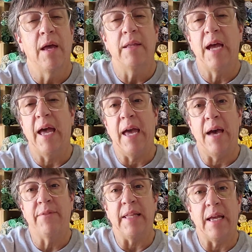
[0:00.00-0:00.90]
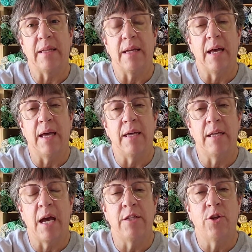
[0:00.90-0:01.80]
Now
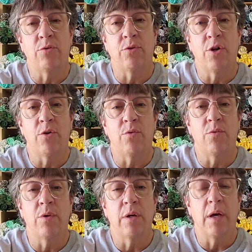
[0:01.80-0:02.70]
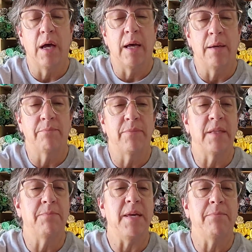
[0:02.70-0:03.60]
I don't know
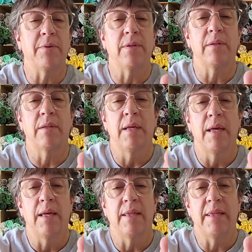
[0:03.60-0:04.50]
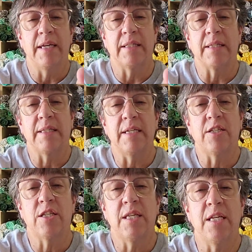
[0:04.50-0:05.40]
the people that
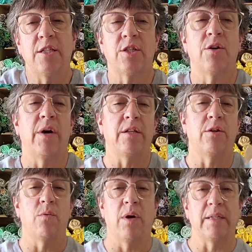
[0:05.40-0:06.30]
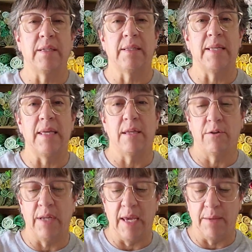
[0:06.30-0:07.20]
stitch these, so I don't want to say
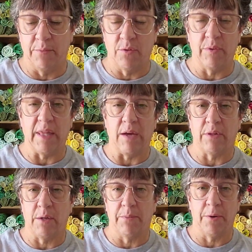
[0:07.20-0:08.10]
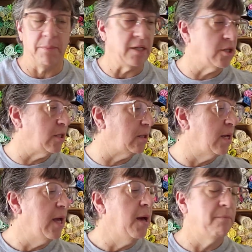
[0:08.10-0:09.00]
their names without their permission,
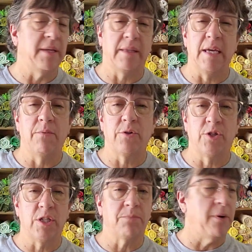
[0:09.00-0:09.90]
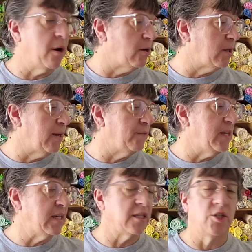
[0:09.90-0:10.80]
but they were just part of
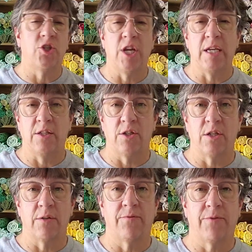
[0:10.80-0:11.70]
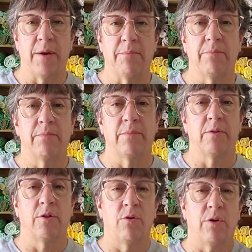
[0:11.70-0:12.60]
the exchange from
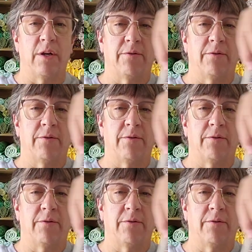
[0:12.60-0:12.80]
Laura